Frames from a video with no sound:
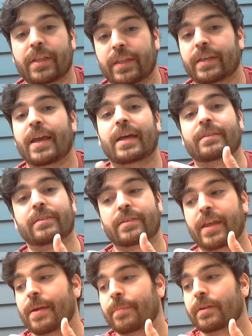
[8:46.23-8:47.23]
they can to this
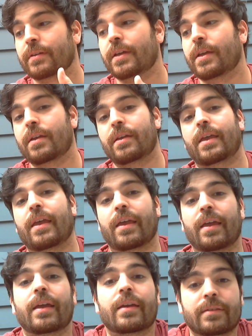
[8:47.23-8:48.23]
camera,
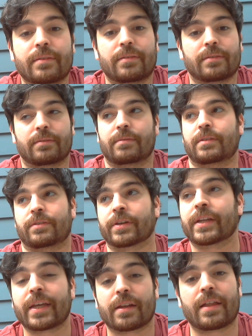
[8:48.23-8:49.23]
and they're
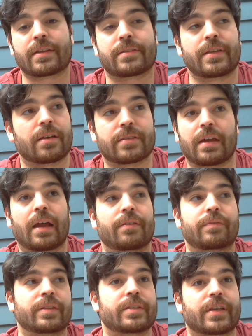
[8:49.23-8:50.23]
going to get a lot of sales. I have a
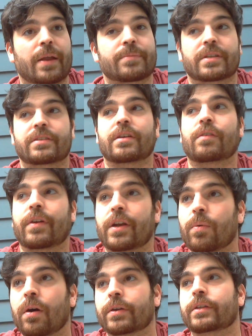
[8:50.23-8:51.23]
feeling this camera's going to sell very
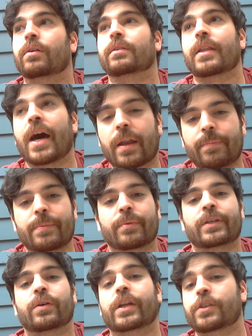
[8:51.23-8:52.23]
well. A lot of people in
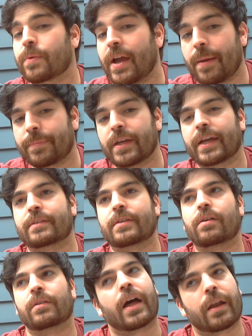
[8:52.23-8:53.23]
the audience were happy. I could tell
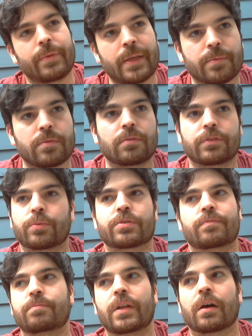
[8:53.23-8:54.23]
a lot of people, there was,
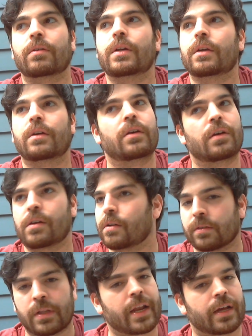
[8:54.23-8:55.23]
a
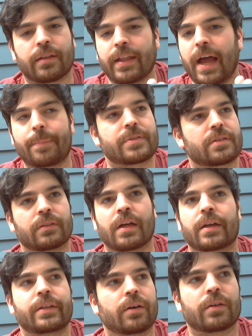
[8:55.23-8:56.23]
lot of claps, a
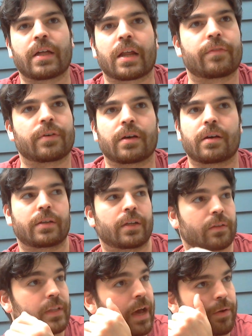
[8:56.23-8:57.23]
lot of,
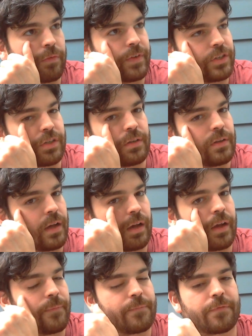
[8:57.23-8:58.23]
loud ovation
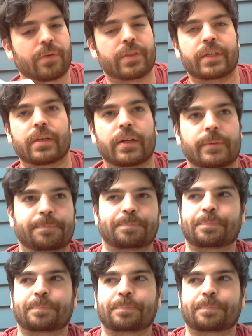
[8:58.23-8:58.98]
for the